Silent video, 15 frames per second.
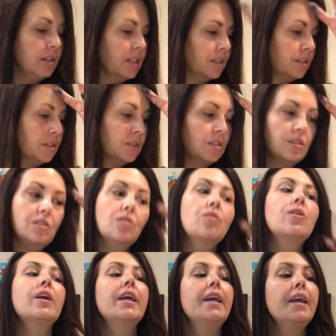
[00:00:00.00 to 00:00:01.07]
you a little
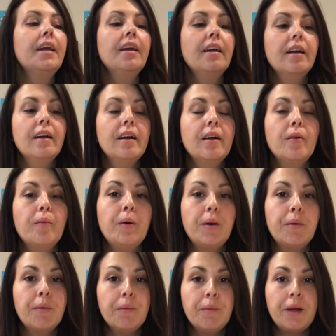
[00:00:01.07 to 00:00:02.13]
story
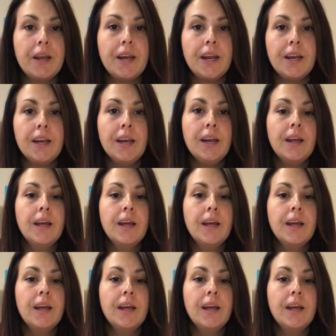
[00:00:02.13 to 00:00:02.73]
while we're waiting.